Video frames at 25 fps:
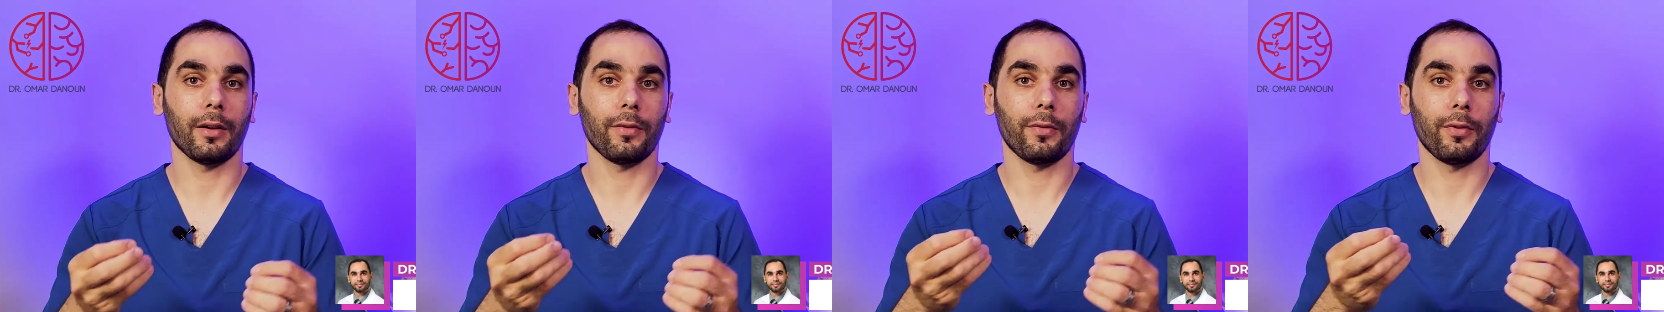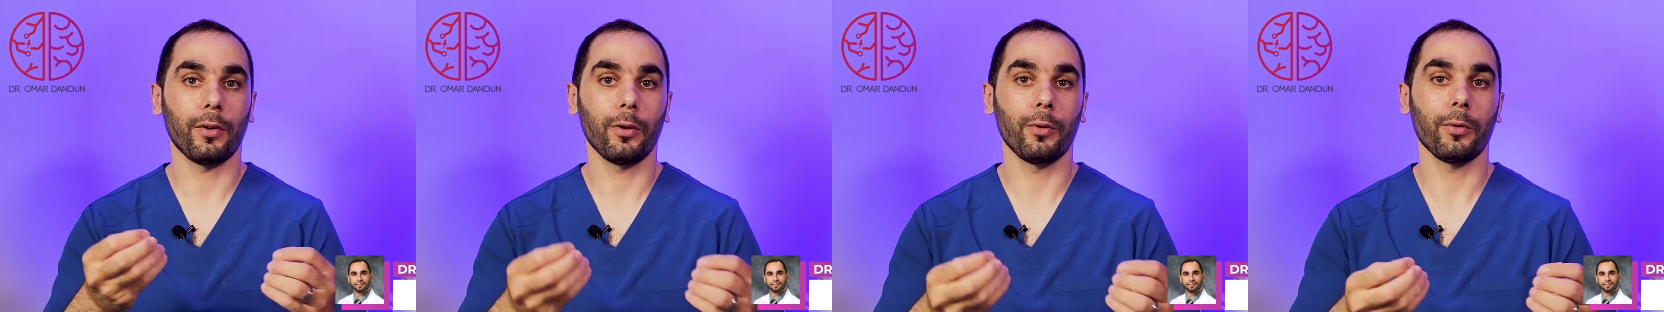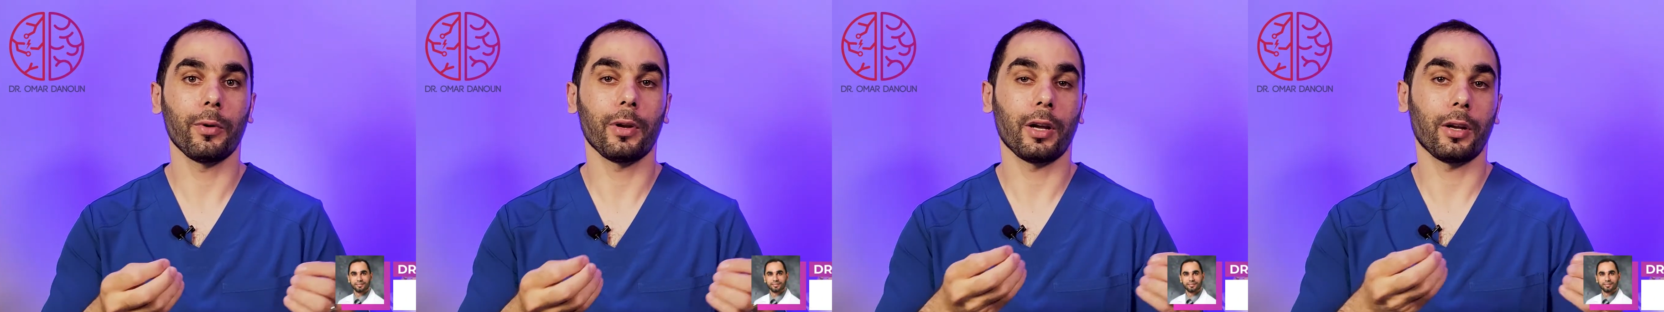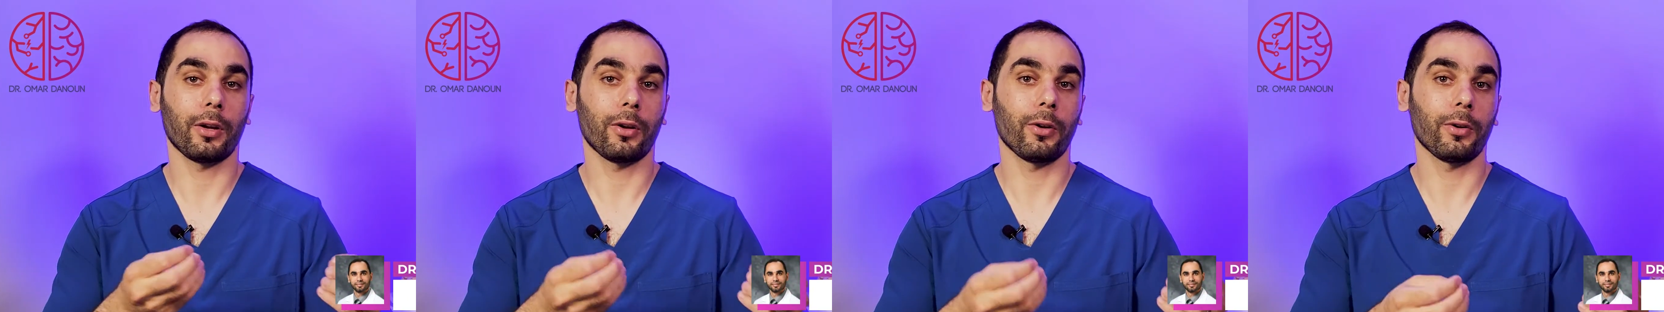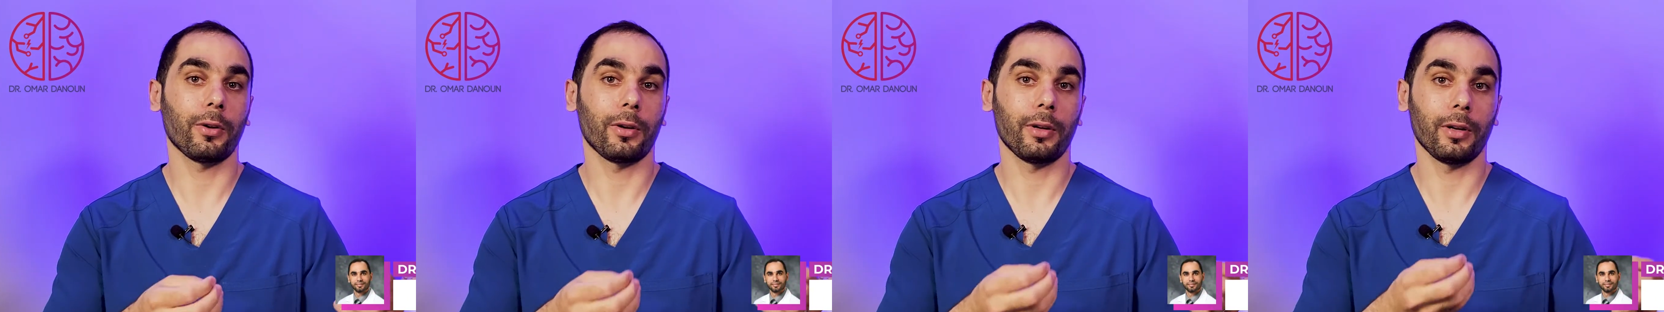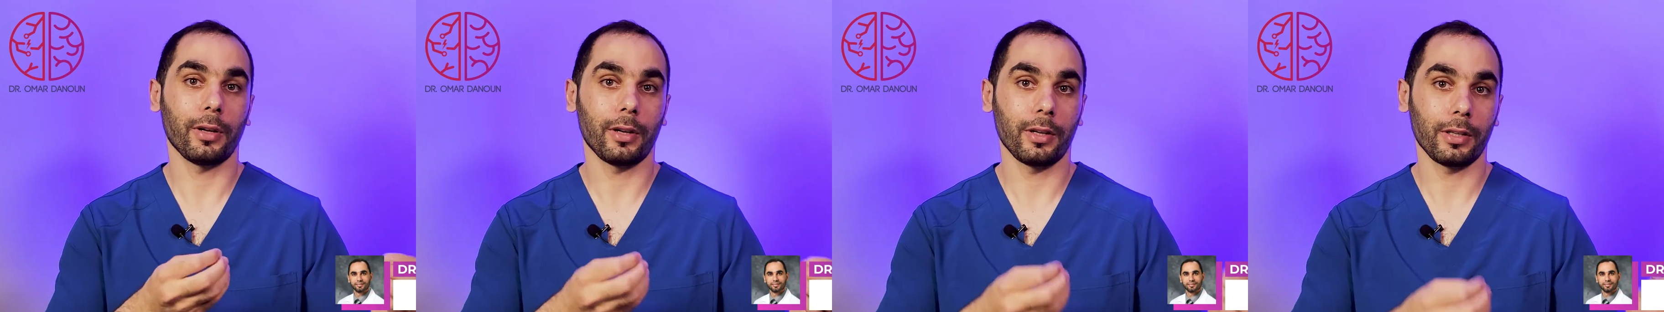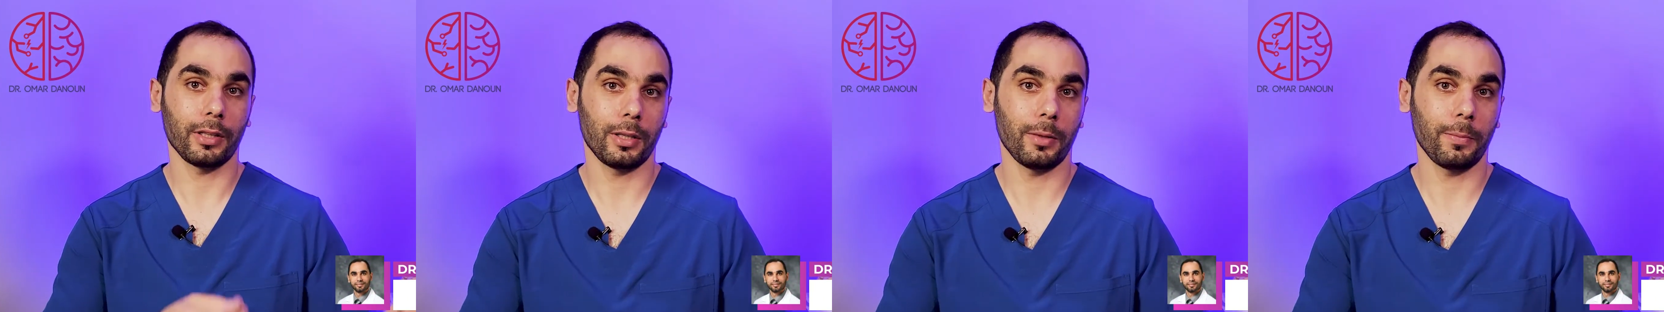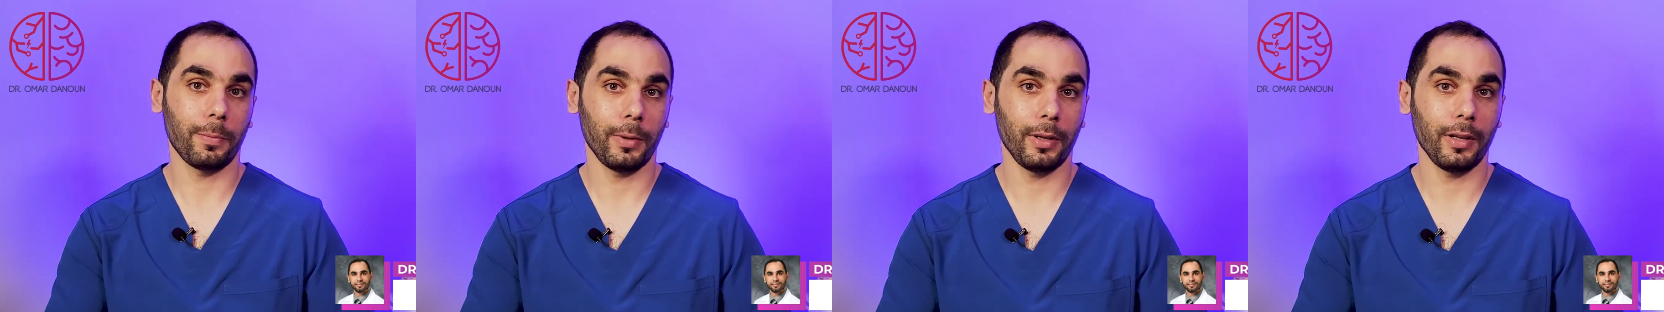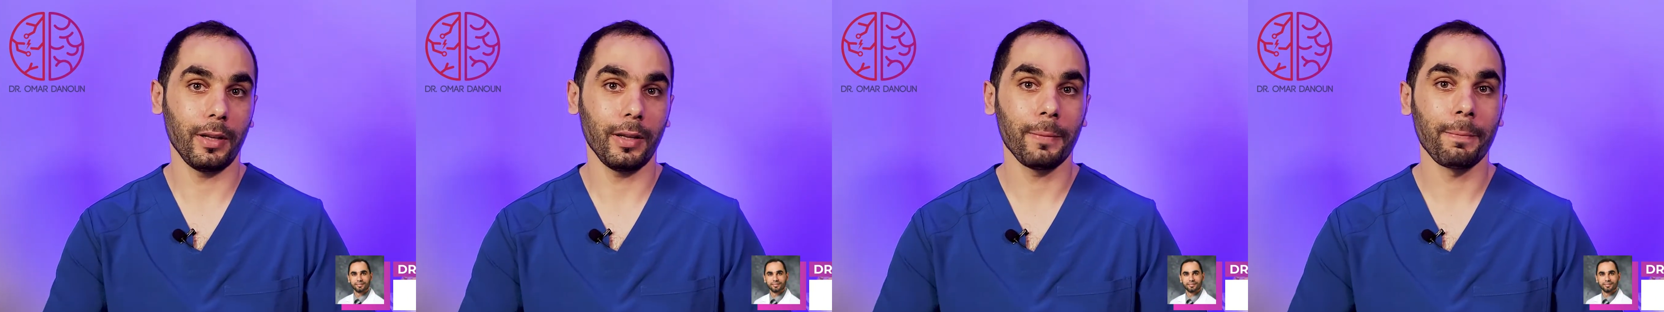following a cooking
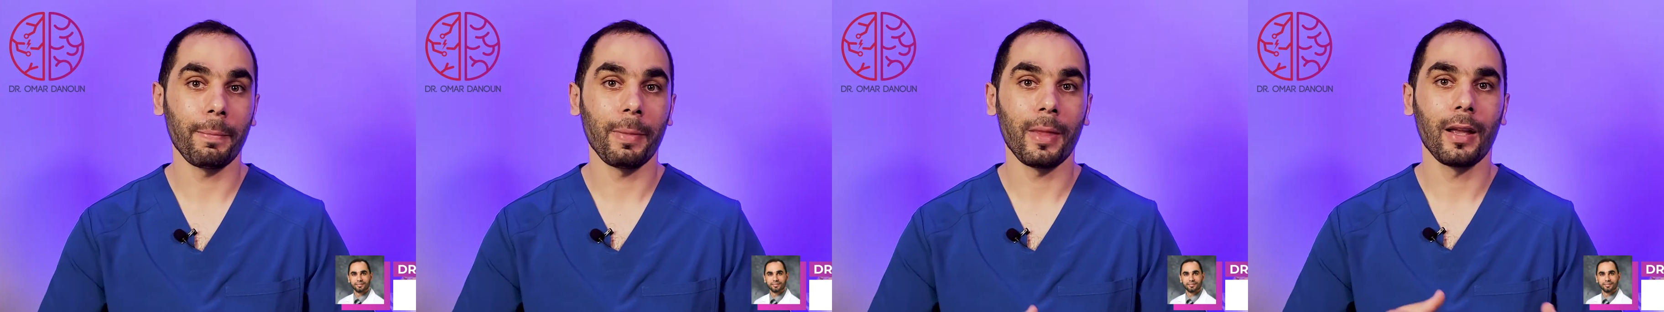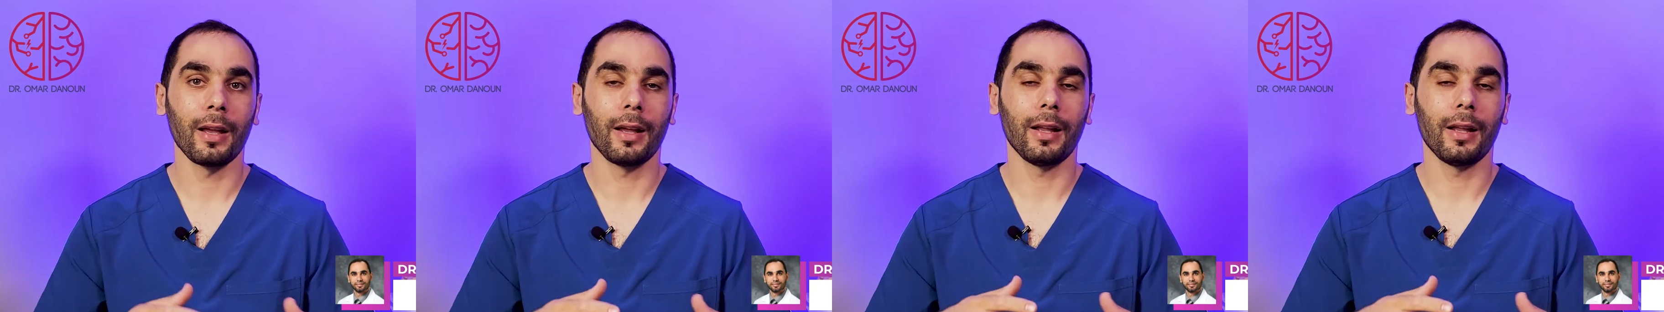recipe,